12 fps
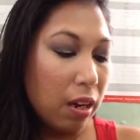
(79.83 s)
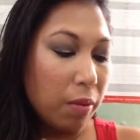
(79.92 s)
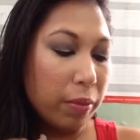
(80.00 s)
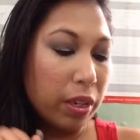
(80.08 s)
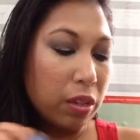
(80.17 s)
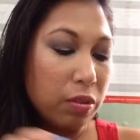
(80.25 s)

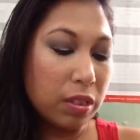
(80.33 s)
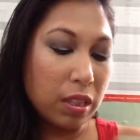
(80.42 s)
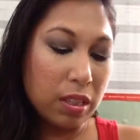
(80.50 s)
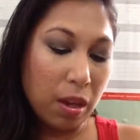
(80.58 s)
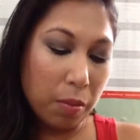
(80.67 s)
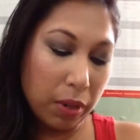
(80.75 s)
Includes a
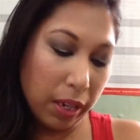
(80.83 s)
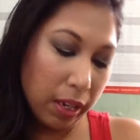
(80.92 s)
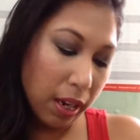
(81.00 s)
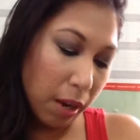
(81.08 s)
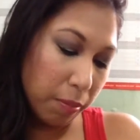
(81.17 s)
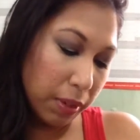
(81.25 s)
double end
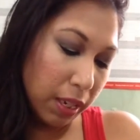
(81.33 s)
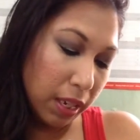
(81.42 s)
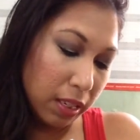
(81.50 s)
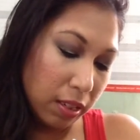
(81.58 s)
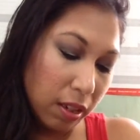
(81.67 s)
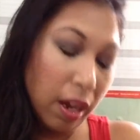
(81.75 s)

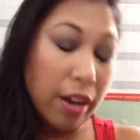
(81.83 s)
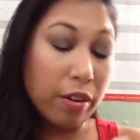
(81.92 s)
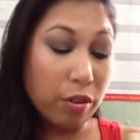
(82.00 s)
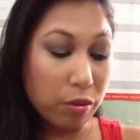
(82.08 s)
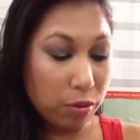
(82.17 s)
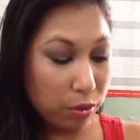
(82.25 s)
applicator.
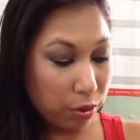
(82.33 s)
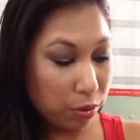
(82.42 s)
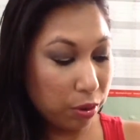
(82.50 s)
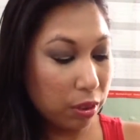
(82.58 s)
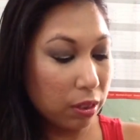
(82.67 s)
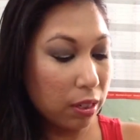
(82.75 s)
I also
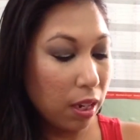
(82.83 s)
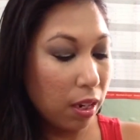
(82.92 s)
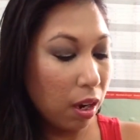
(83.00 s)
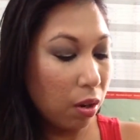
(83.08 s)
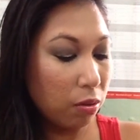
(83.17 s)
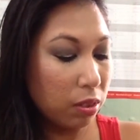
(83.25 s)
took that
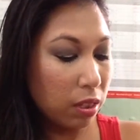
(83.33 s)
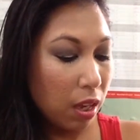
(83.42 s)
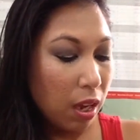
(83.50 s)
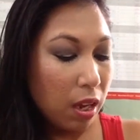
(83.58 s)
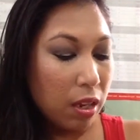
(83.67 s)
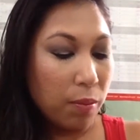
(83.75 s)
out.
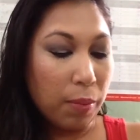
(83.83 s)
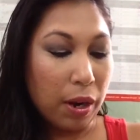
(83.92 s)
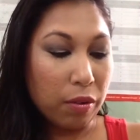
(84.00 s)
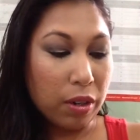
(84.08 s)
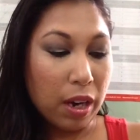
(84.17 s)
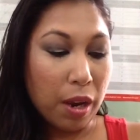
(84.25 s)

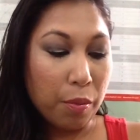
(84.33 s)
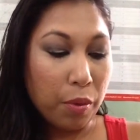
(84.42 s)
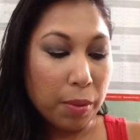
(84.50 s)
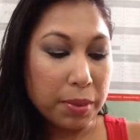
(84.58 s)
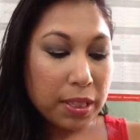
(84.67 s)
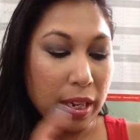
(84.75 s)
Barry M
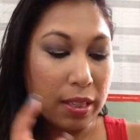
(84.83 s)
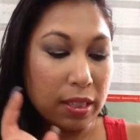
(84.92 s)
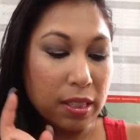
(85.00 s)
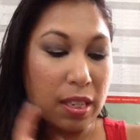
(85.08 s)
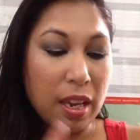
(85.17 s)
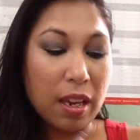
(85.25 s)
website
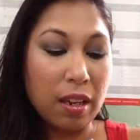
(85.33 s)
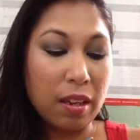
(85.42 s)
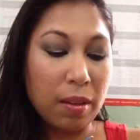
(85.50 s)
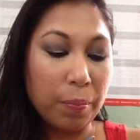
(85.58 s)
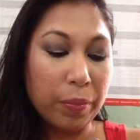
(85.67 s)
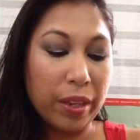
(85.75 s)
is
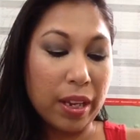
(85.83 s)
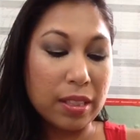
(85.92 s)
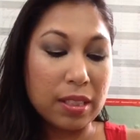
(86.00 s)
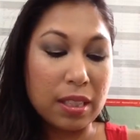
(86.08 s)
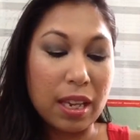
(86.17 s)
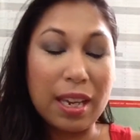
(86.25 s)
here. It
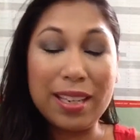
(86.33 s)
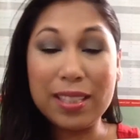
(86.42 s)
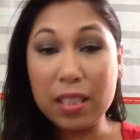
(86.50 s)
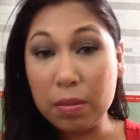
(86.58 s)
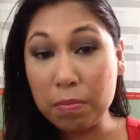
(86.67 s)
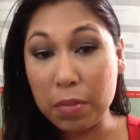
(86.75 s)
has
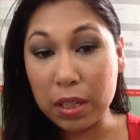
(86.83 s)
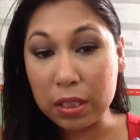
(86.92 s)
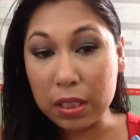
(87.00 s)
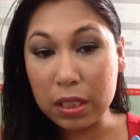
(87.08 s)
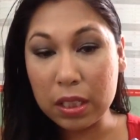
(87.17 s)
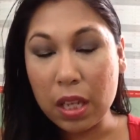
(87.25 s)
18
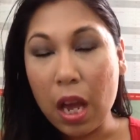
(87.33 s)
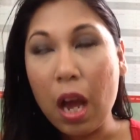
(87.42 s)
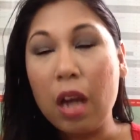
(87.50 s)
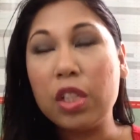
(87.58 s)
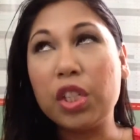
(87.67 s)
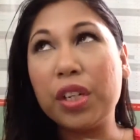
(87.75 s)
months.
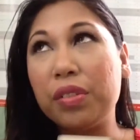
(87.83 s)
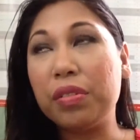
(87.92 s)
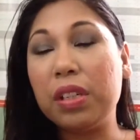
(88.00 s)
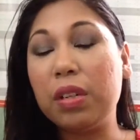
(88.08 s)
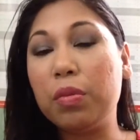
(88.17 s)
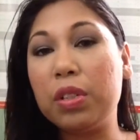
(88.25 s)

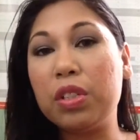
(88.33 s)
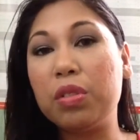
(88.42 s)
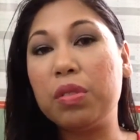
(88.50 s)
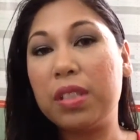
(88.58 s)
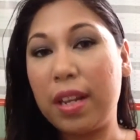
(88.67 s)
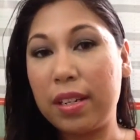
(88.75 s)
Generally, once you
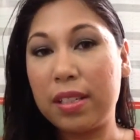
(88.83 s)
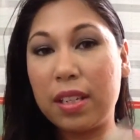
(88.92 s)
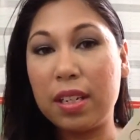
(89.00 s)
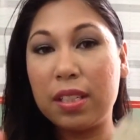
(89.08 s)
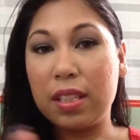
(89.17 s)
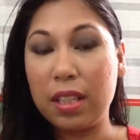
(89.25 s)

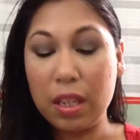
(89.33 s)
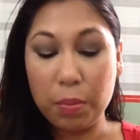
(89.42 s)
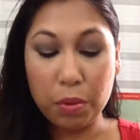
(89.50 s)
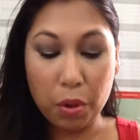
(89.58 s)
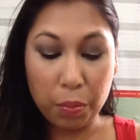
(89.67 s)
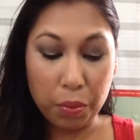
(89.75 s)
sanitize and keep
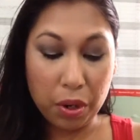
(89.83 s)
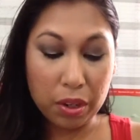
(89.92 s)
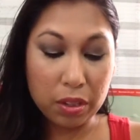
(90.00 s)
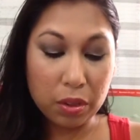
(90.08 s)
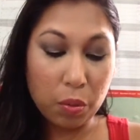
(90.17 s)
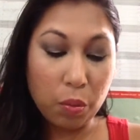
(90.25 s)
your
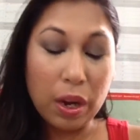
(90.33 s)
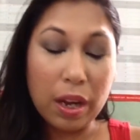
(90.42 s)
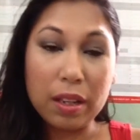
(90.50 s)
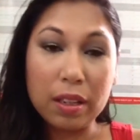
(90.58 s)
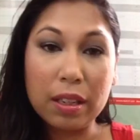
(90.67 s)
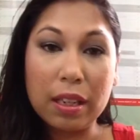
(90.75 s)
product
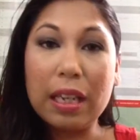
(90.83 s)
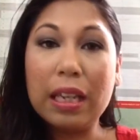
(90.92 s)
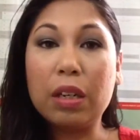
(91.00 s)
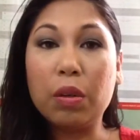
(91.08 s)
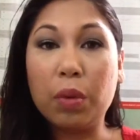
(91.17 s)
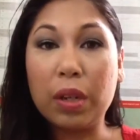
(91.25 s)
well,
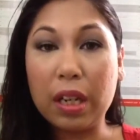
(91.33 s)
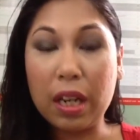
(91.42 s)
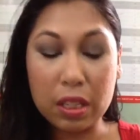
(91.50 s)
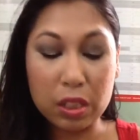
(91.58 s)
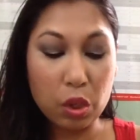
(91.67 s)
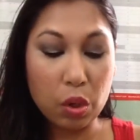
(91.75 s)
it will
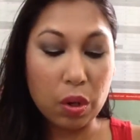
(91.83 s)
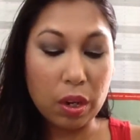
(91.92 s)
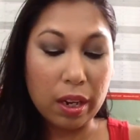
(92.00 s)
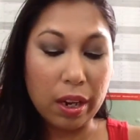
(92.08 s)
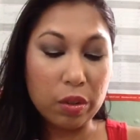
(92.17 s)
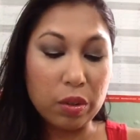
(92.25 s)
last longer,
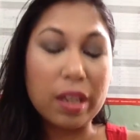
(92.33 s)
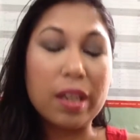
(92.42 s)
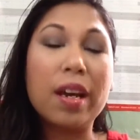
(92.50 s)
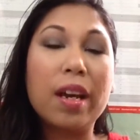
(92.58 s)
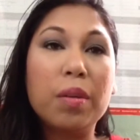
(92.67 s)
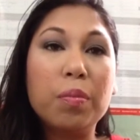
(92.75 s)
and you get
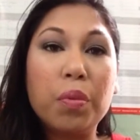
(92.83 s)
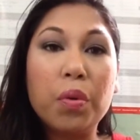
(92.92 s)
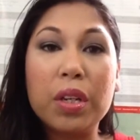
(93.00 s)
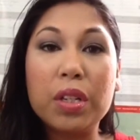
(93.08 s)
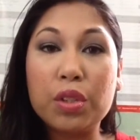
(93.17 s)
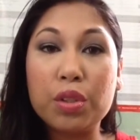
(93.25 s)

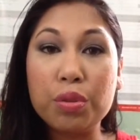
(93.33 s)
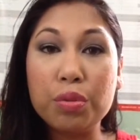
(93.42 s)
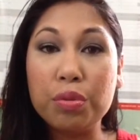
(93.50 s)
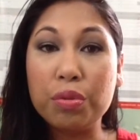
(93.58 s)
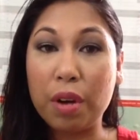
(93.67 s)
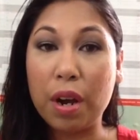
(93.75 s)

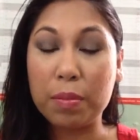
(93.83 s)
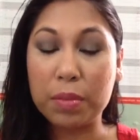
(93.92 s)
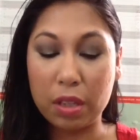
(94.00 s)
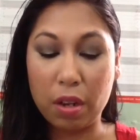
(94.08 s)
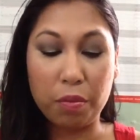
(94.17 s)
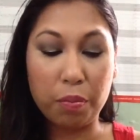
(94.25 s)
9.2
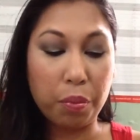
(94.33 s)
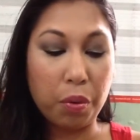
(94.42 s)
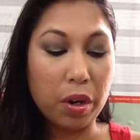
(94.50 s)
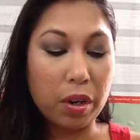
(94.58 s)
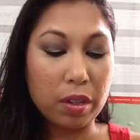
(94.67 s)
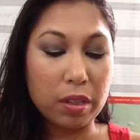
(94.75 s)
grams of
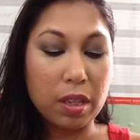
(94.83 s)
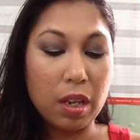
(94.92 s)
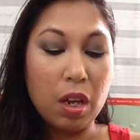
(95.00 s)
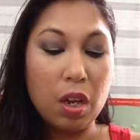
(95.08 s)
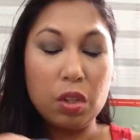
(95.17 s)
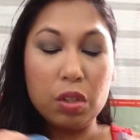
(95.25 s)
product.
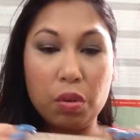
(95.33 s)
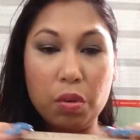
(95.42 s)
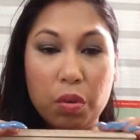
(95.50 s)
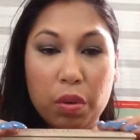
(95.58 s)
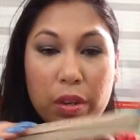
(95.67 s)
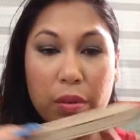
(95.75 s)

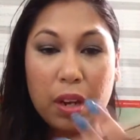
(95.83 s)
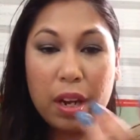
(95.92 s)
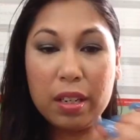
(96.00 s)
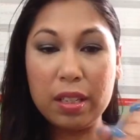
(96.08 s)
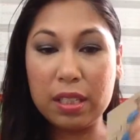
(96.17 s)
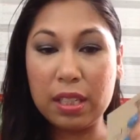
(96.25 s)
So
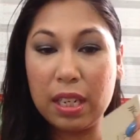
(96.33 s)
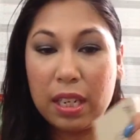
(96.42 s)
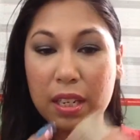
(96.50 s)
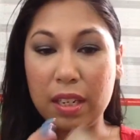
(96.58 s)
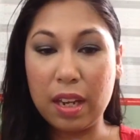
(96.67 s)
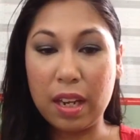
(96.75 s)
kind of sleek
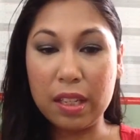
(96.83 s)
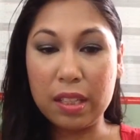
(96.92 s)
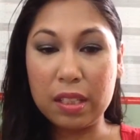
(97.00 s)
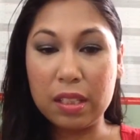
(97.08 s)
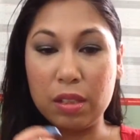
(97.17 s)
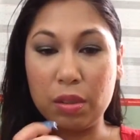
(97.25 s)
and
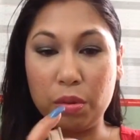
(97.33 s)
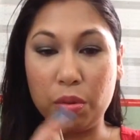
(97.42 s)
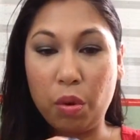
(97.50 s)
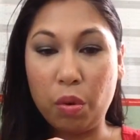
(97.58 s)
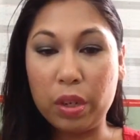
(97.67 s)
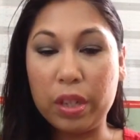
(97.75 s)
nice to
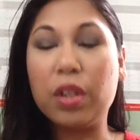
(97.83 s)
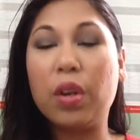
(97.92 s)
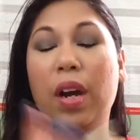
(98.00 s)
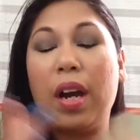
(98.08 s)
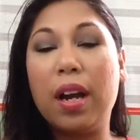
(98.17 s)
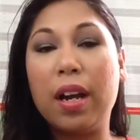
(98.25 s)
hold in your
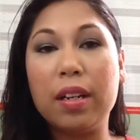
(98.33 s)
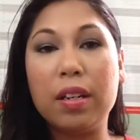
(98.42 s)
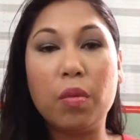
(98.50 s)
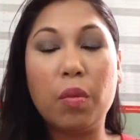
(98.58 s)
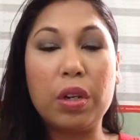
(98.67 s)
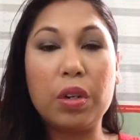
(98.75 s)

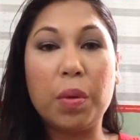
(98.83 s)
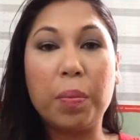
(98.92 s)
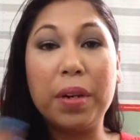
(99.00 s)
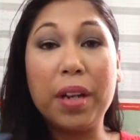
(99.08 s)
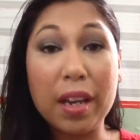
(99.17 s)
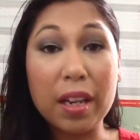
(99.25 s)
hand when you're
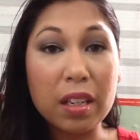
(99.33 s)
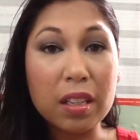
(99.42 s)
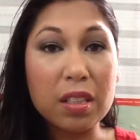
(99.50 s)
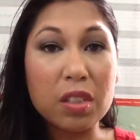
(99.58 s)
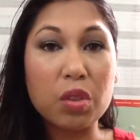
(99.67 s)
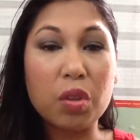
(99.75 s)
applying.
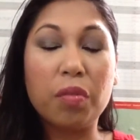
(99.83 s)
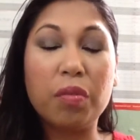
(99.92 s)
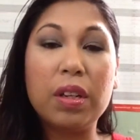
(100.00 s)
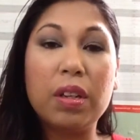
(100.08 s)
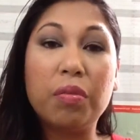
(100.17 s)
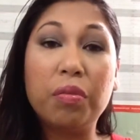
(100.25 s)
Does not
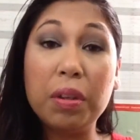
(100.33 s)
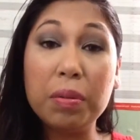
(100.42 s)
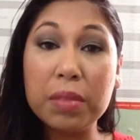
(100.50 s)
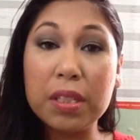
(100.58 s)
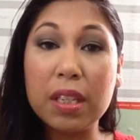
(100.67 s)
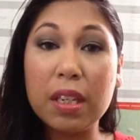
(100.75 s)
feel
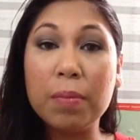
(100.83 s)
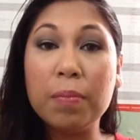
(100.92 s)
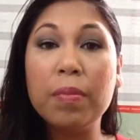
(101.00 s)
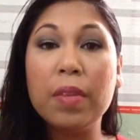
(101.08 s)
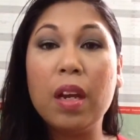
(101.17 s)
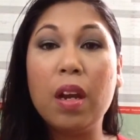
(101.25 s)
flimsy
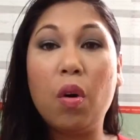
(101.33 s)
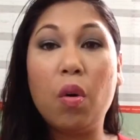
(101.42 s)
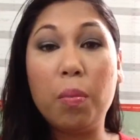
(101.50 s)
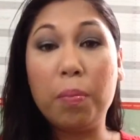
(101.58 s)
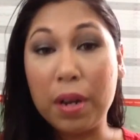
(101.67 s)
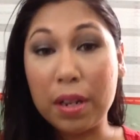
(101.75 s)

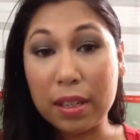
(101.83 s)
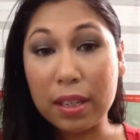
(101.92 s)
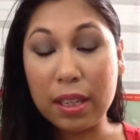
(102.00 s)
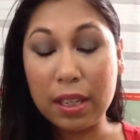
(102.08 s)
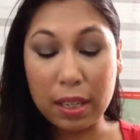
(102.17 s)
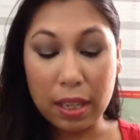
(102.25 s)
or
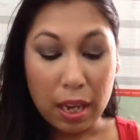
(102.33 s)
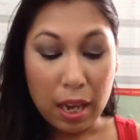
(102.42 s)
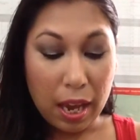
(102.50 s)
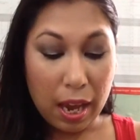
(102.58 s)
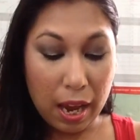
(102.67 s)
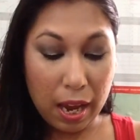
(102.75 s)
bulky,
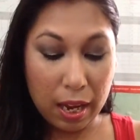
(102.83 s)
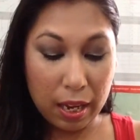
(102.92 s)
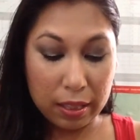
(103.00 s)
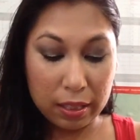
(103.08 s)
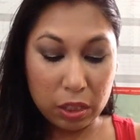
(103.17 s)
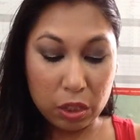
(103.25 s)

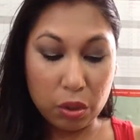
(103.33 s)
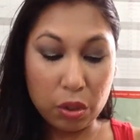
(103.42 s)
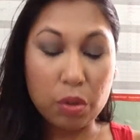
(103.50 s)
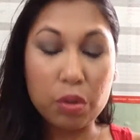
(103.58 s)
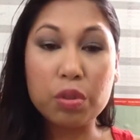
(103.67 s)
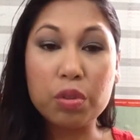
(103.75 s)
and you can
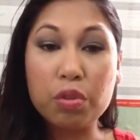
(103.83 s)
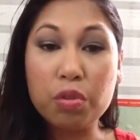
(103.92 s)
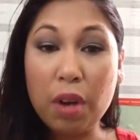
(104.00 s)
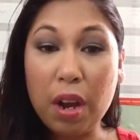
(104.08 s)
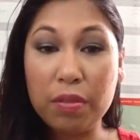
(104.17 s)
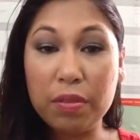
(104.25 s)
also
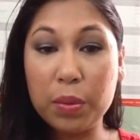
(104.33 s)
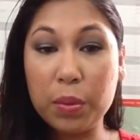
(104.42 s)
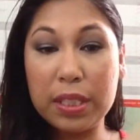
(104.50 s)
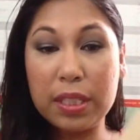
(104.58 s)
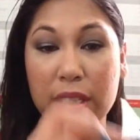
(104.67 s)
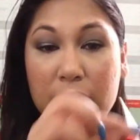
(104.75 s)
travel
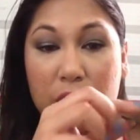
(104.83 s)
with it.